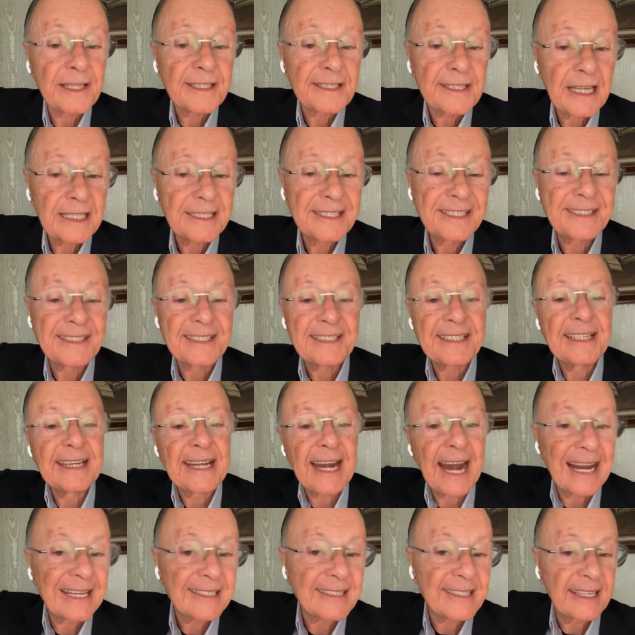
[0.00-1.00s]
God
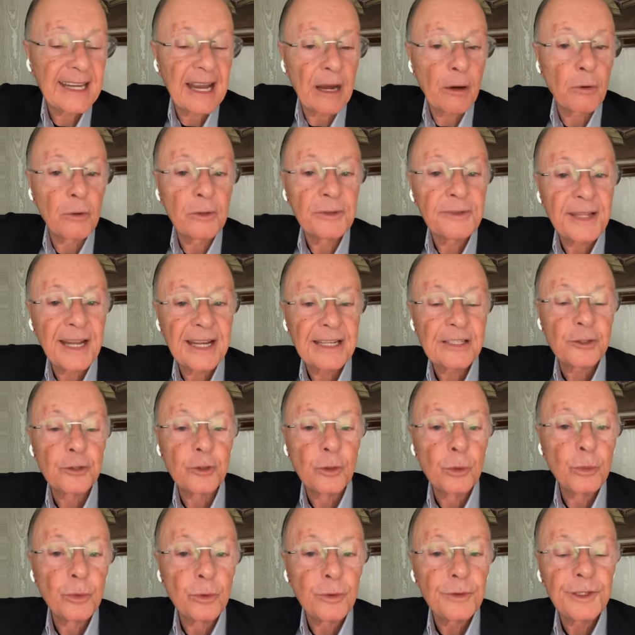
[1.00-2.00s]
allows all this
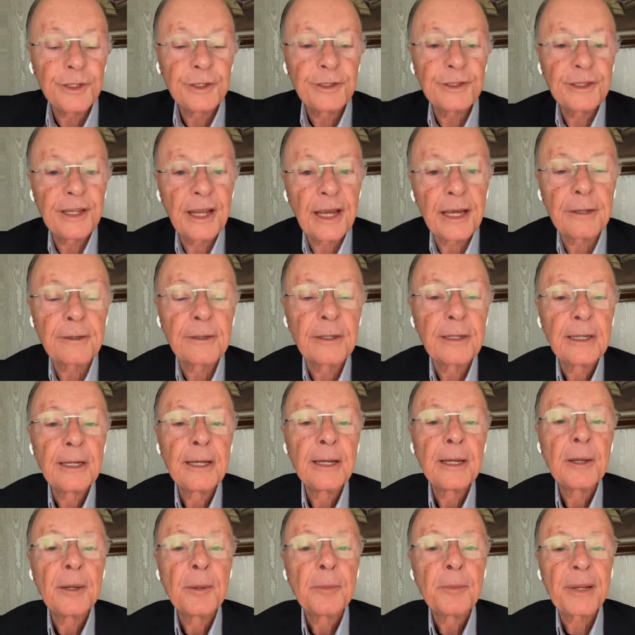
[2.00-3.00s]
disgrace that is
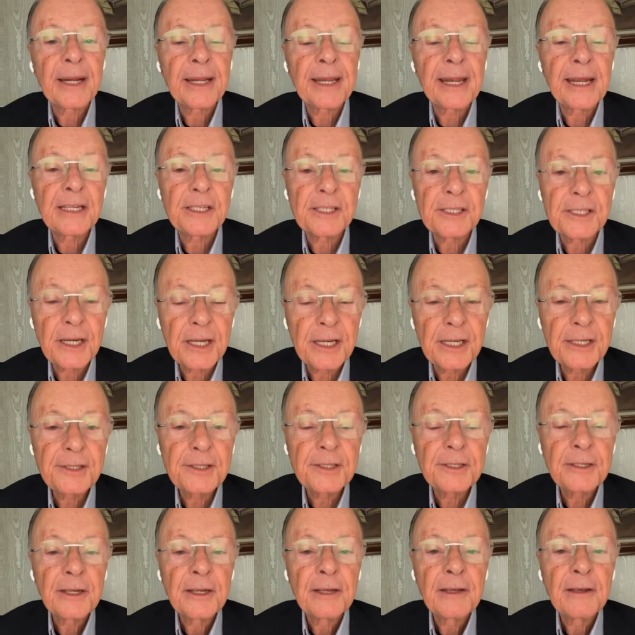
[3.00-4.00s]
happening all over the
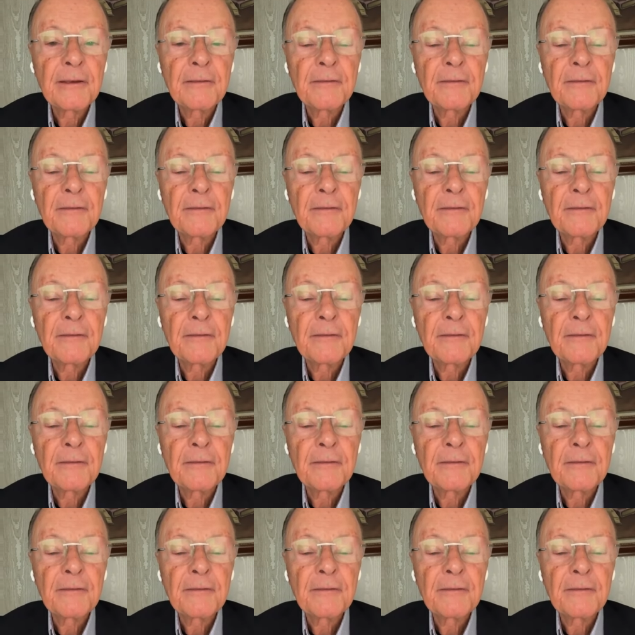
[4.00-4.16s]
world